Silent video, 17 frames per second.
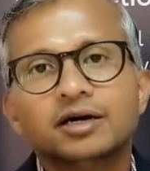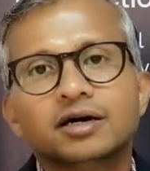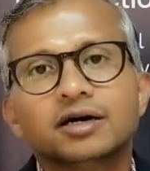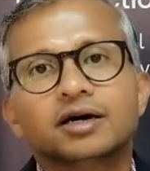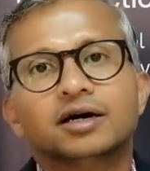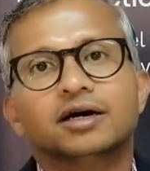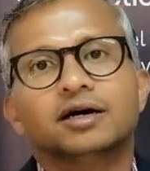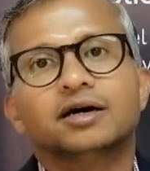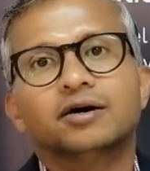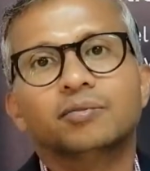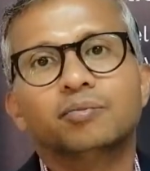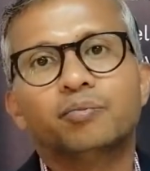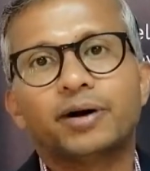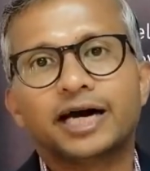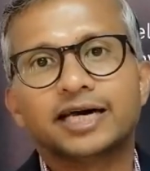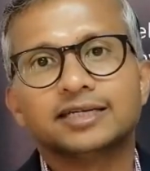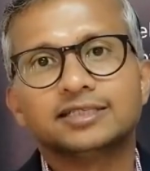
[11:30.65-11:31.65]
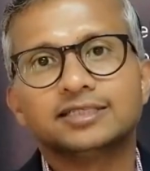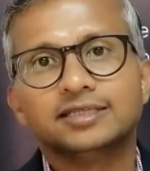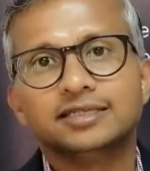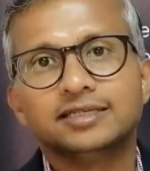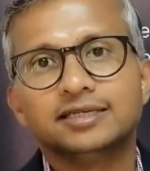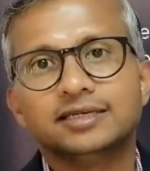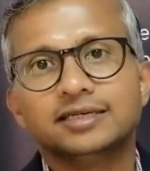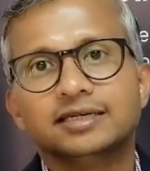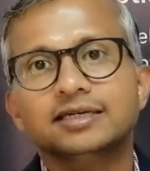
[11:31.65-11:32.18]

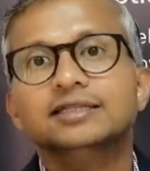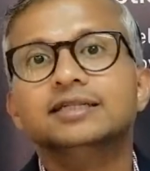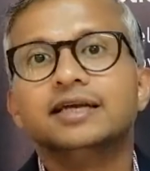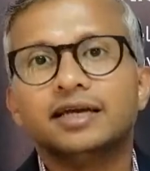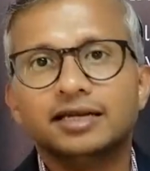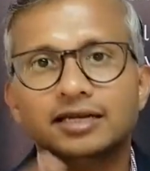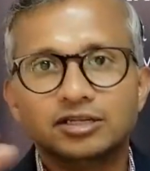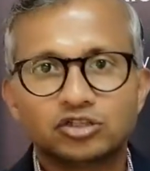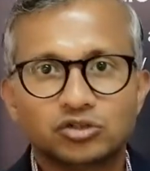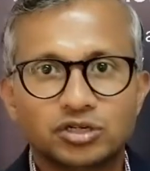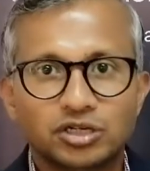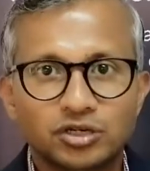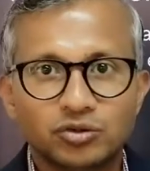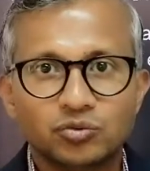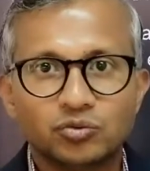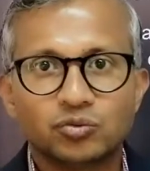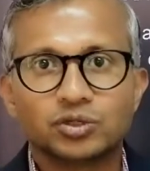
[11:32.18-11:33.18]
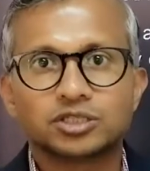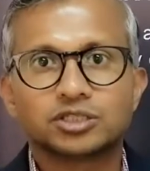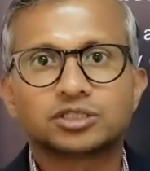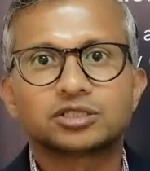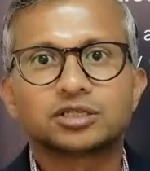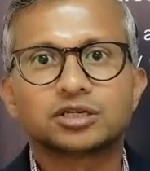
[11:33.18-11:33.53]
piracy in the industry was